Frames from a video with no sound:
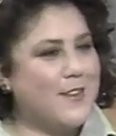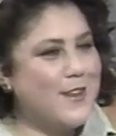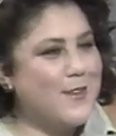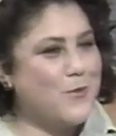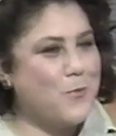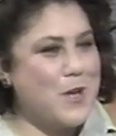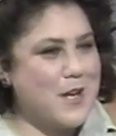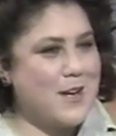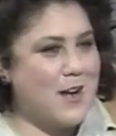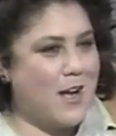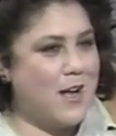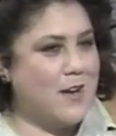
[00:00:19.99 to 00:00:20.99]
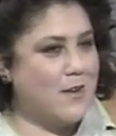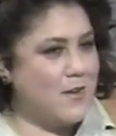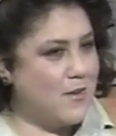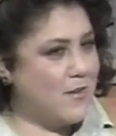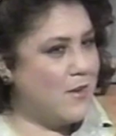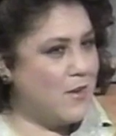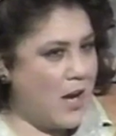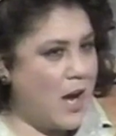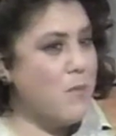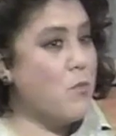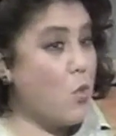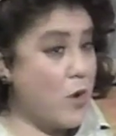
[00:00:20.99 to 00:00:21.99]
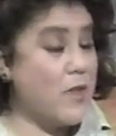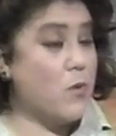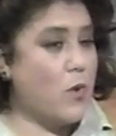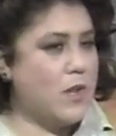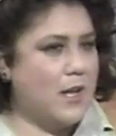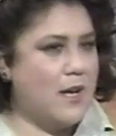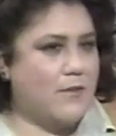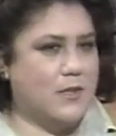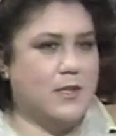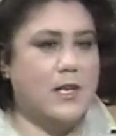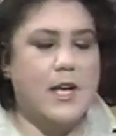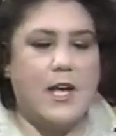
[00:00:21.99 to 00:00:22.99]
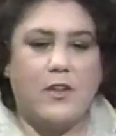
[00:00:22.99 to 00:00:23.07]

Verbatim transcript: it is written on, on more than one level.